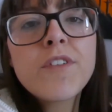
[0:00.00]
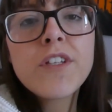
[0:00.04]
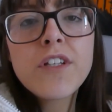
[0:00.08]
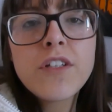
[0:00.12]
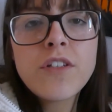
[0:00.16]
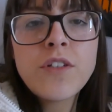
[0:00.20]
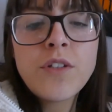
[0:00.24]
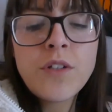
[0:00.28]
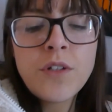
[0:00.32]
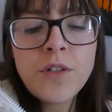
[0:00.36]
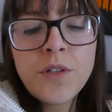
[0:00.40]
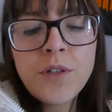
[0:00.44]

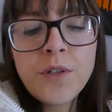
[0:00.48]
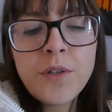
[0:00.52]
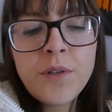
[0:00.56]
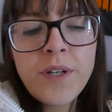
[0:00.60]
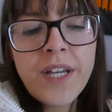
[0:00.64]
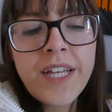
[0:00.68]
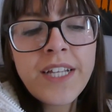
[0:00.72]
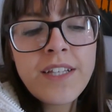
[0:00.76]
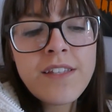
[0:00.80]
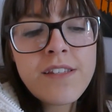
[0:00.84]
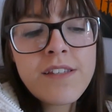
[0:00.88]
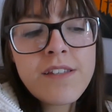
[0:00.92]

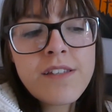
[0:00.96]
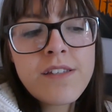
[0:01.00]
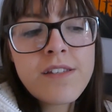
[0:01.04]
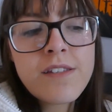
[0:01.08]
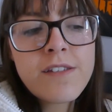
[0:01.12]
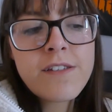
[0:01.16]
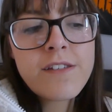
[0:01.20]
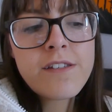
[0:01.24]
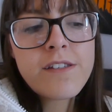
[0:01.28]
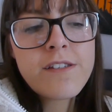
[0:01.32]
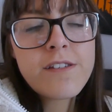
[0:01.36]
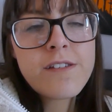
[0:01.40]
So
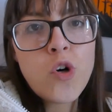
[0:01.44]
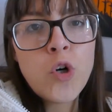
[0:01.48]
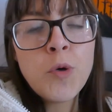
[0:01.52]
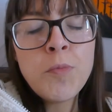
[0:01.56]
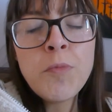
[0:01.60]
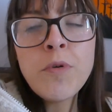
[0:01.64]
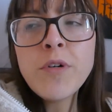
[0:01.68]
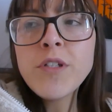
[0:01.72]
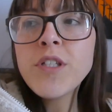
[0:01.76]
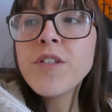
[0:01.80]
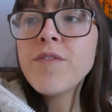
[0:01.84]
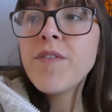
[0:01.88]
it's
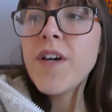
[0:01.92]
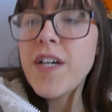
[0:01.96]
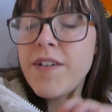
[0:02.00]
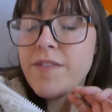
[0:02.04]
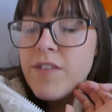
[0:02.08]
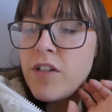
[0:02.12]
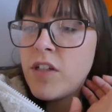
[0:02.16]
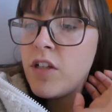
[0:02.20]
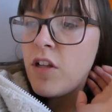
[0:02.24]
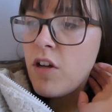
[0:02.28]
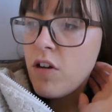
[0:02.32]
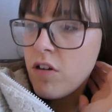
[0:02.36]
Almost
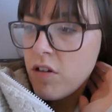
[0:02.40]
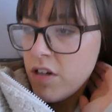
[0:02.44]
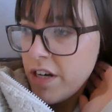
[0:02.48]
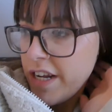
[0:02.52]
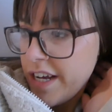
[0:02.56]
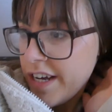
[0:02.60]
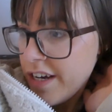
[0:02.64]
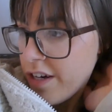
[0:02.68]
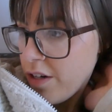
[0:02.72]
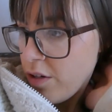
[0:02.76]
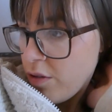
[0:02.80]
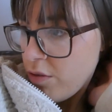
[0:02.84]
5 o'clock
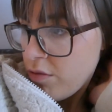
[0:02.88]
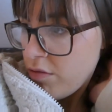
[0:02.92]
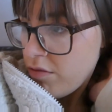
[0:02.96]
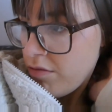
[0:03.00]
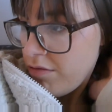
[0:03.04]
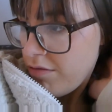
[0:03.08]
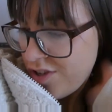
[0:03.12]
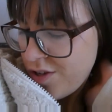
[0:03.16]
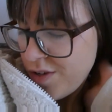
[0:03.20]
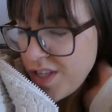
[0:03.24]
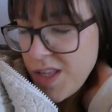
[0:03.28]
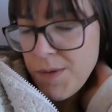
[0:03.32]
now.
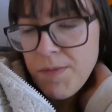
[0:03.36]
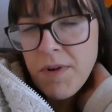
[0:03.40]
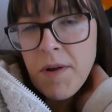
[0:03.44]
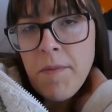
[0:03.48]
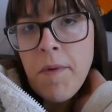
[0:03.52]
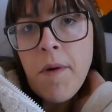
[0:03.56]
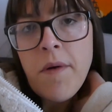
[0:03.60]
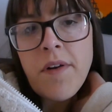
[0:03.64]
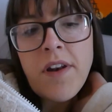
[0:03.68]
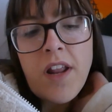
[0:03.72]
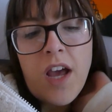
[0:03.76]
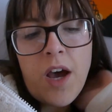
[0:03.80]
So it's been
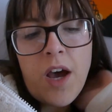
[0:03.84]
about an